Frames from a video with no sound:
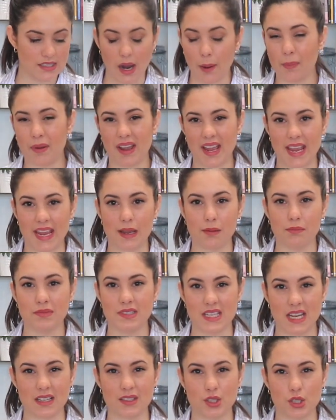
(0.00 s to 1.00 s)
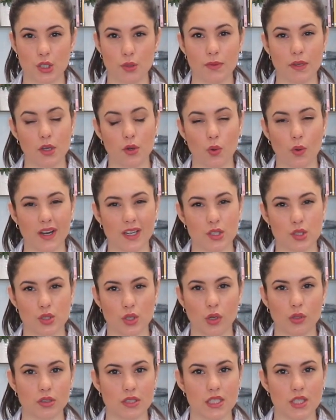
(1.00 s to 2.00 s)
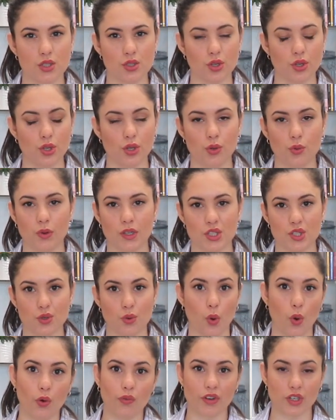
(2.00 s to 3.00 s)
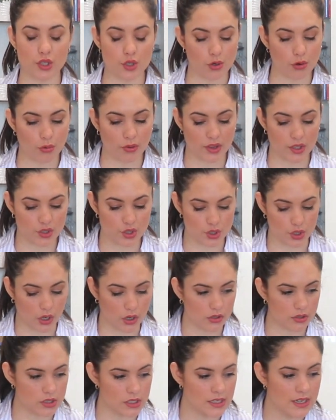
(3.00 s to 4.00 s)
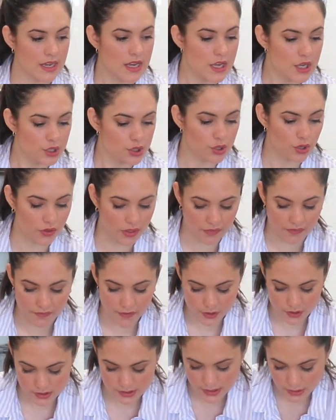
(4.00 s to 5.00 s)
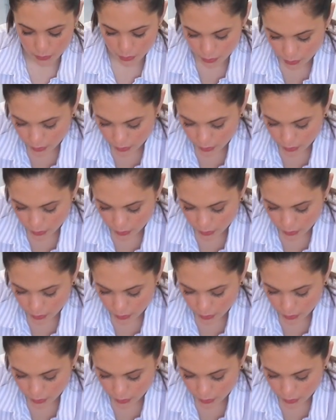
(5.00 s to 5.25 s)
type of ham tends to be quite salty, so you don't want to overdo it with the salt. So the first thing